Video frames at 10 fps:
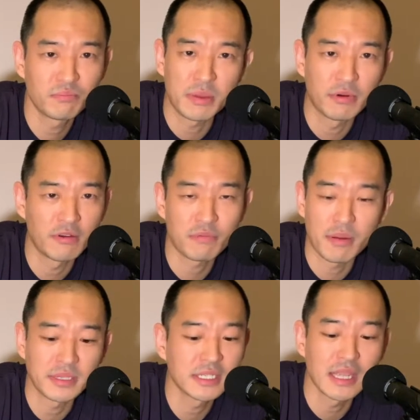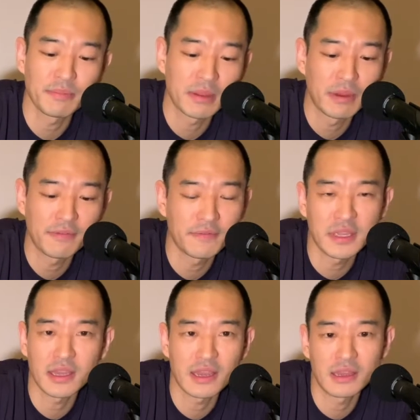People have probably stepped on my
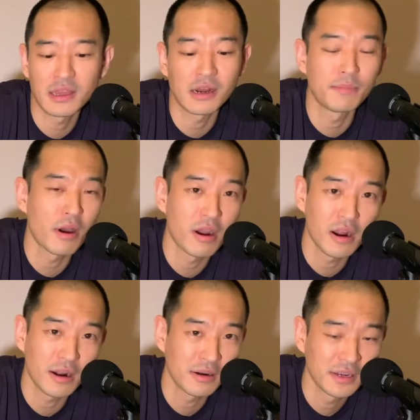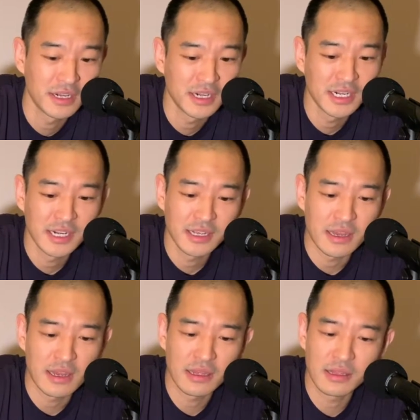feet at a bar.
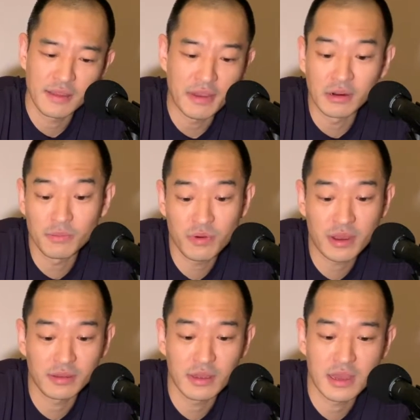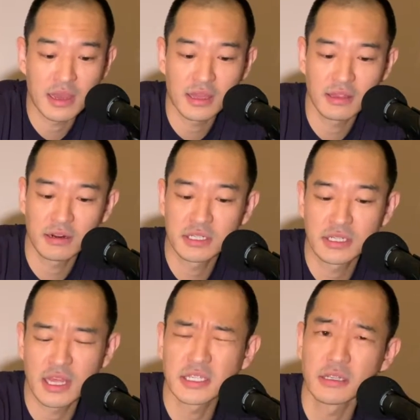They've held up well.
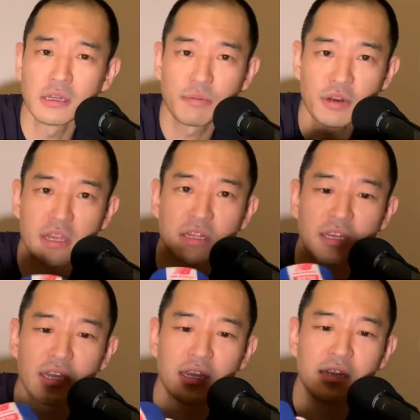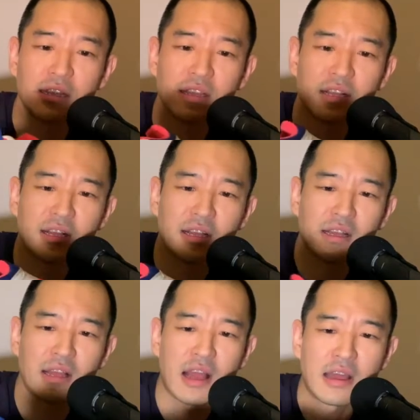They still look pretty clean.
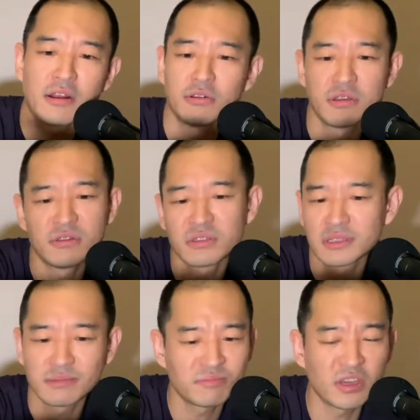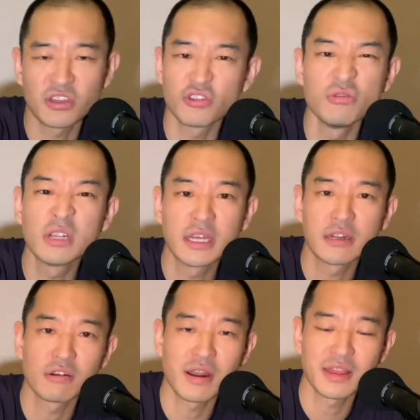I don't use a shoe
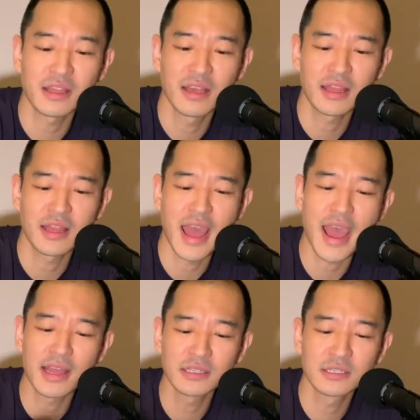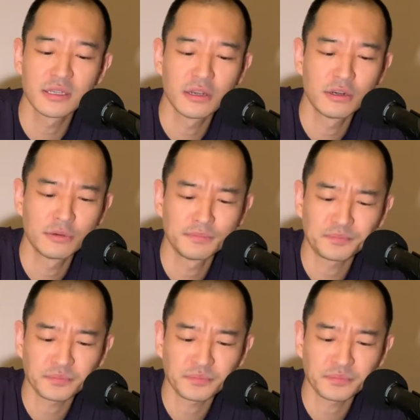cleaner or anything like that, so